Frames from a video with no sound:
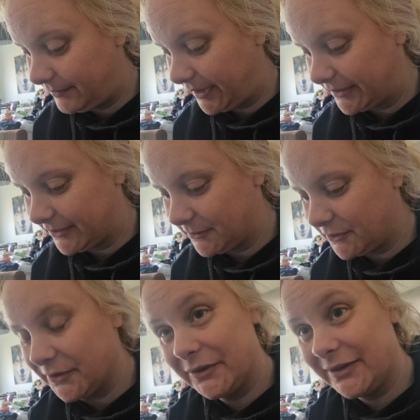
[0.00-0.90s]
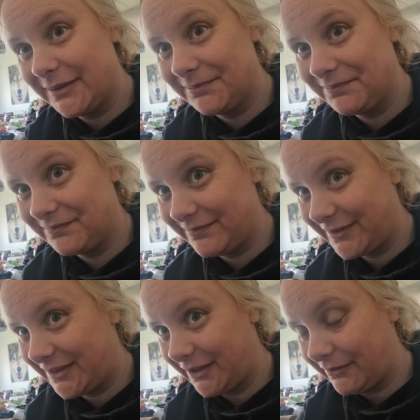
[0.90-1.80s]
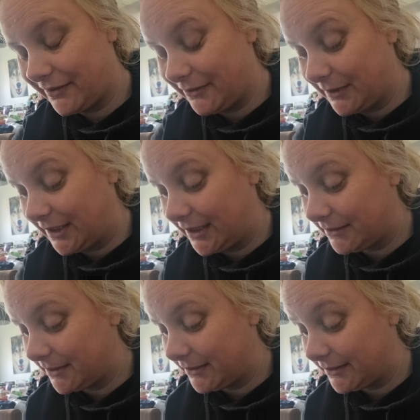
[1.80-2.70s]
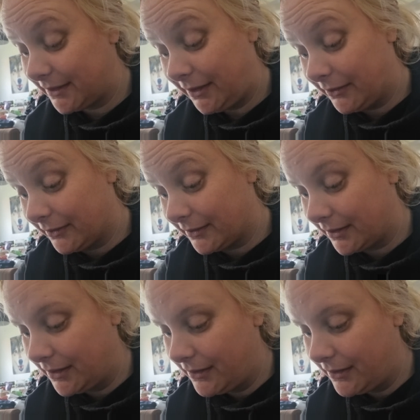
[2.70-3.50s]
pack some cold stuff to my legs because it hurt.